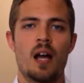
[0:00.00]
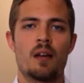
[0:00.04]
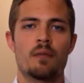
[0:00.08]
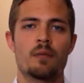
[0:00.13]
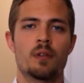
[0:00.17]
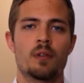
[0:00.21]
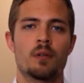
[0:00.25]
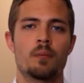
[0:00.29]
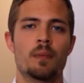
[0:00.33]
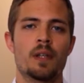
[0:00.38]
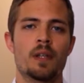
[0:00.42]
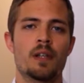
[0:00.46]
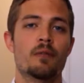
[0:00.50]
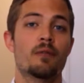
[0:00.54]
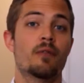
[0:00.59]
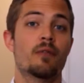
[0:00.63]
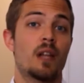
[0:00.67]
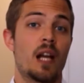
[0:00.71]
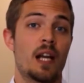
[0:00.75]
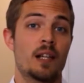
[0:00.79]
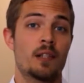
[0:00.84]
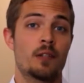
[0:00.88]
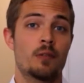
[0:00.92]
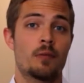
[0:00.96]
I will be
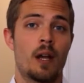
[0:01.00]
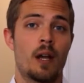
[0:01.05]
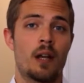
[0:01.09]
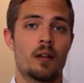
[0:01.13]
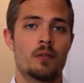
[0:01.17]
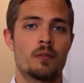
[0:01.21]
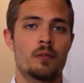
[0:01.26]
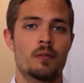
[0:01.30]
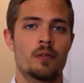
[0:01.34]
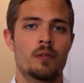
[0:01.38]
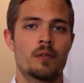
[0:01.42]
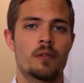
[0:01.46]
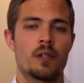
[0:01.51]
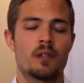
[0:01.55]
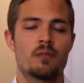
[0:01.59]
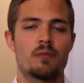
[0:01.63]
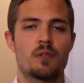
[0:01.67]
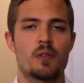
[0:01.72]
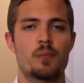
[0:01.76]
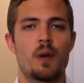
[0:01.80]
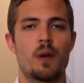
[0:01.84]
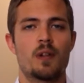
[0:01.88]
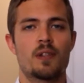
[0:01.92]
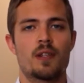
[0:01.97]
flight director
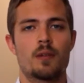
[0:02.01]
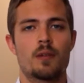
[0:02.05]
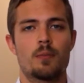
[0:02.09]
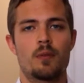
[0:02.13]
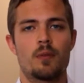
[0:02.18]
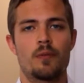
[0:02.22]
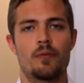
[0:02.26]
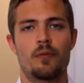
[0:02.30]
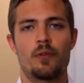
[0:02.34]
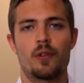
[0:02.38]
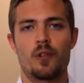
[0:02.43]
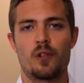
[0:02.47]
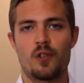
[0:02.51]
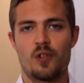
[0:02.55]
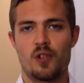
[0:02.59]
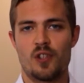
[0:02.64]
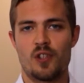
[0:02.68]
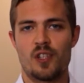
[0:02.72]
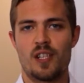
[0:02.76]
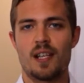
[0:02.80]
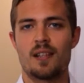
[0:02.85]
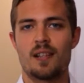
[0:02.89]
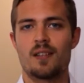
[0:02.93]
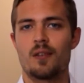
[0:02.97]
and responsible for the
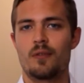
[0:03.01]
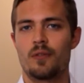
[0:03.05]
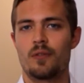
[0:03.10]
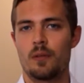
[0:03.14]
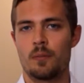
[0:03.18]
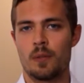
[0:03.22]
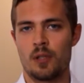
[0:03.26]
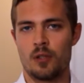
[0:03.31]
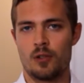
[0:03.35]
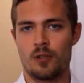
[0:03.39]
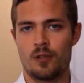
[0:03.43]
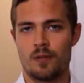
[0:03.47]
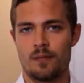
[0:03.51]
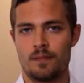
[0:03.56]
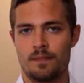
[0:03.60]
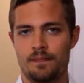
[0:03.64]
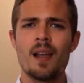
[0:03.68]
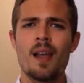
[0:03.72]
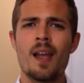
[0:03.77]
success of the mission.